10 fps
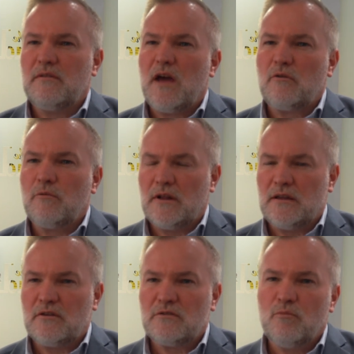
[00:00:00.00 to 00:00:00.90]
that
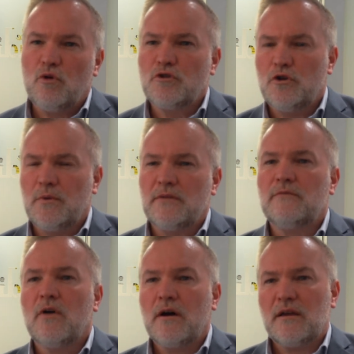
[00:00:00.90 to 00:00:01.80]
really is more to do with
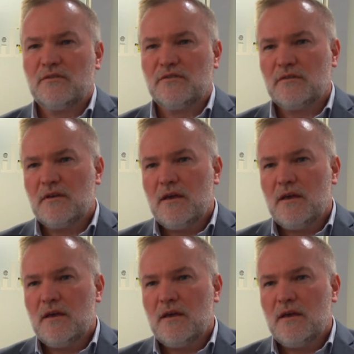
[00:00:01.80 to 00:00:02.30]
advice.